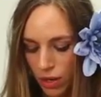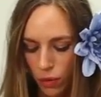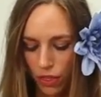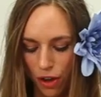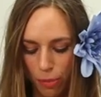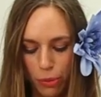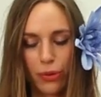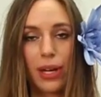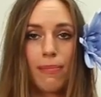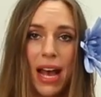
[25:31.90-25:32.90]
with our
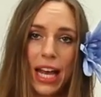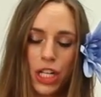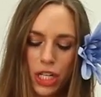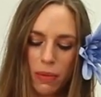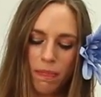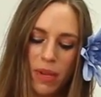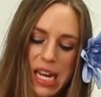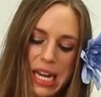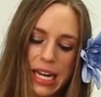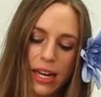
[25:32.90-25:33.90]
pre-mashed,
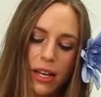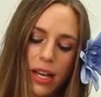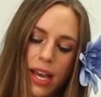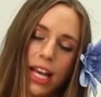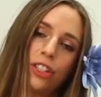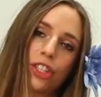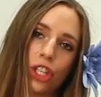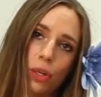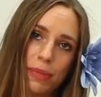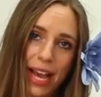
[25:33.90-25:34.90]
pitted, and
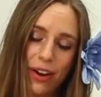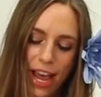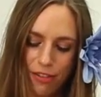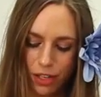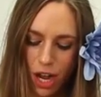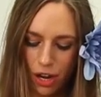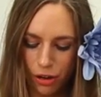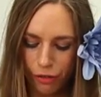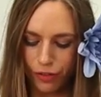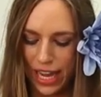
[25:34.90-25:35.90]
scooped out
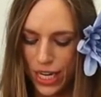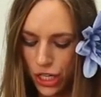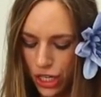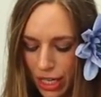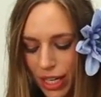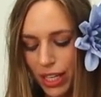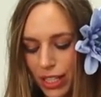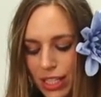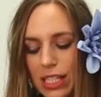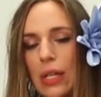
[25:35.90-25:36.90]
avocado flesh.
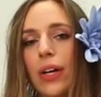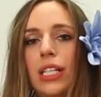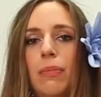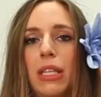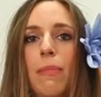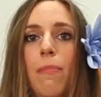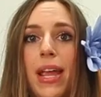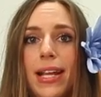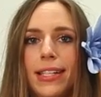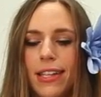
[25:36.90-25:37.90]
This is going to be the
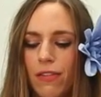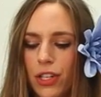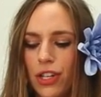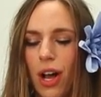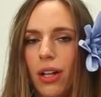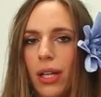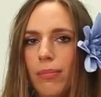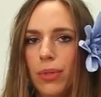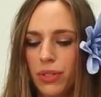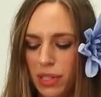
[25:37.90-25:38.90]
base of the chocolate
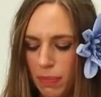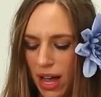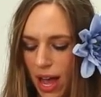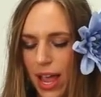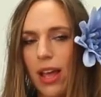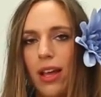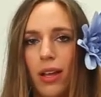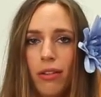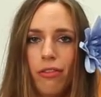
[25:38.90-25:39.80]
mousse pie.